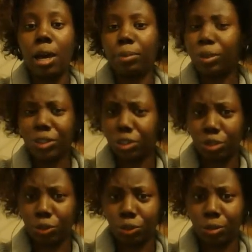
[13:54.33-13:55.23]
blue is a
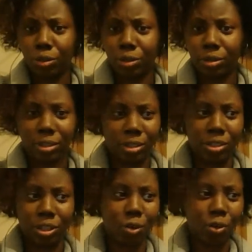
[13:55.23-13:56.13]
neutral.
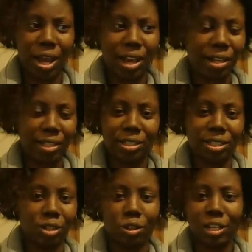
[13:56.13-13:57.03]
And so I
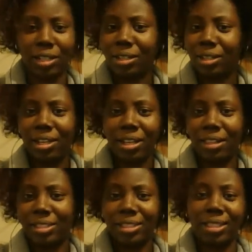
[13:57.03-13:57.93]
consider it
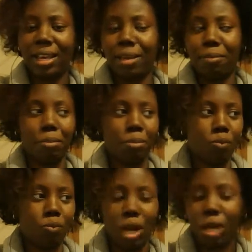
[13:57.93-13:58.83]
in the
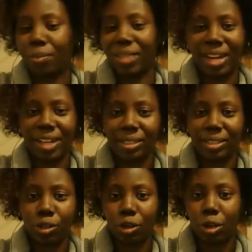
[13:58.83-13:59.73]
same realm that I
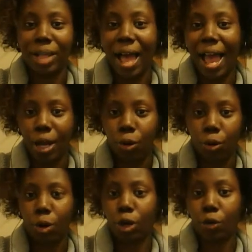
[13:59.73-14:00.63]
consider a black
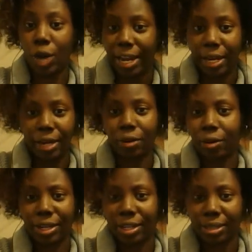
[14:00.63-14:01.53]
or a gray
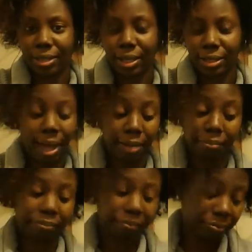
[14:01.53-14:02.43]
or anything like that.
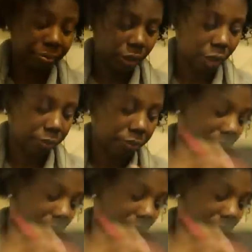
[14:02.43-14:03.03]
So